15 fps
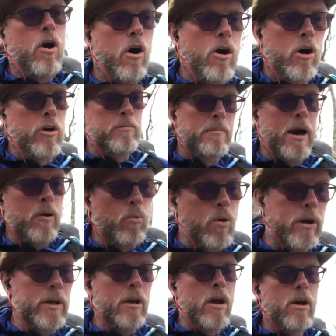hard
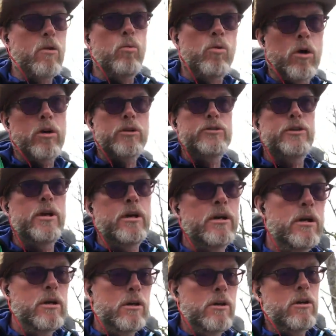my one lung works
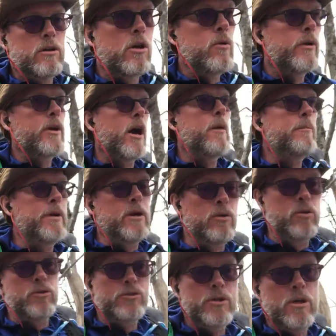going up
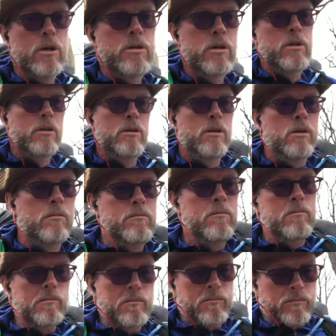hills,
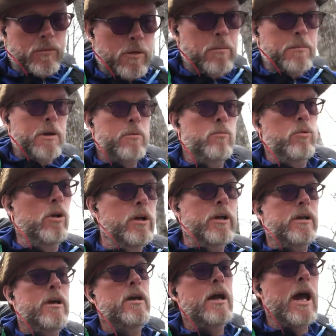but I'm
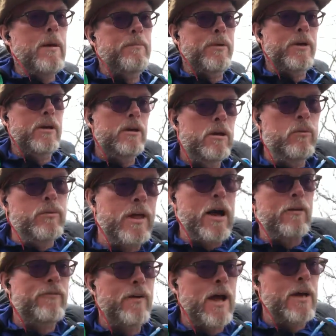really happy
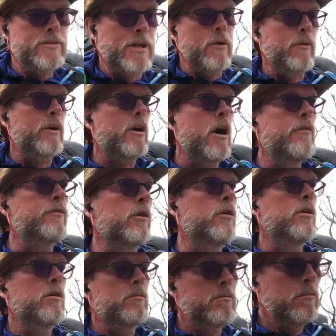with how fast I
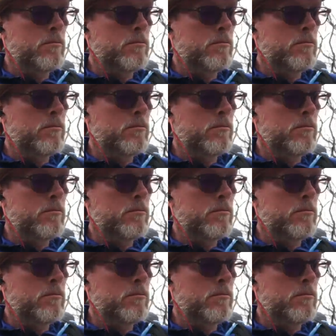recover.